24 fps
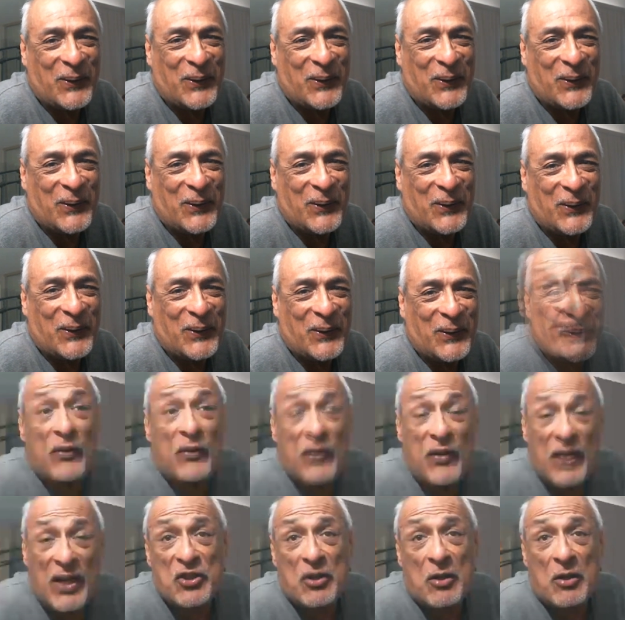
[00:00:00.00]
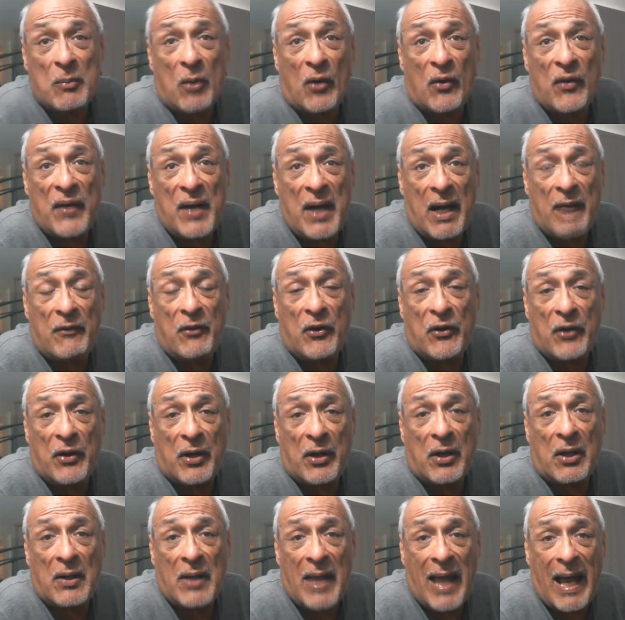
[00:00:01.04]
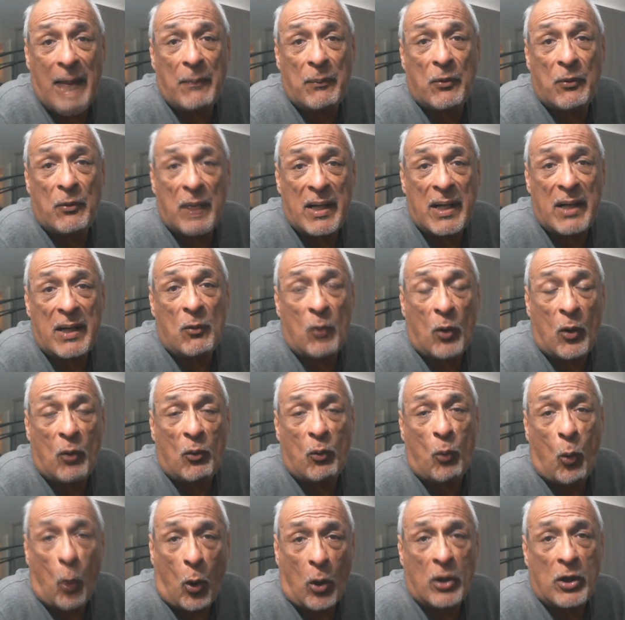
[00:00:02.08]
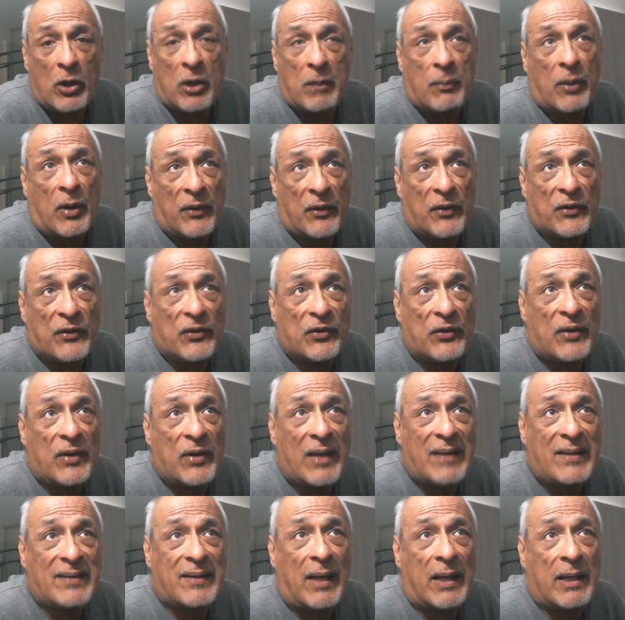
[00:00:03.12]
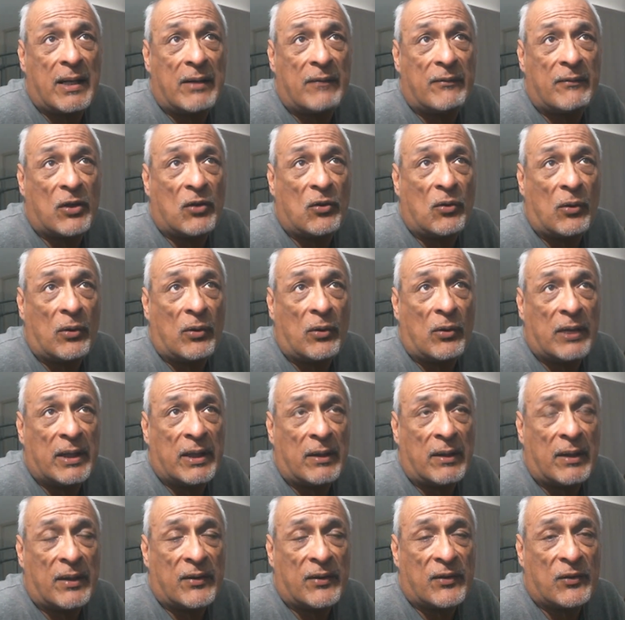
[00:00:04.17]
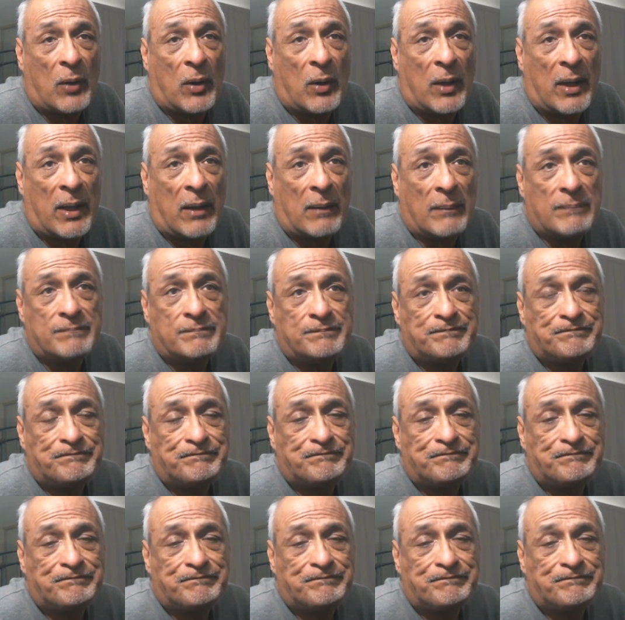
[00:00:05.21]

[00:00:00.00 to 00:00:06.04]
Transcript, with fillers: And of course, this year more than ever, they're collaborating with Warner Brothers. So that's kind of a cool deal as well.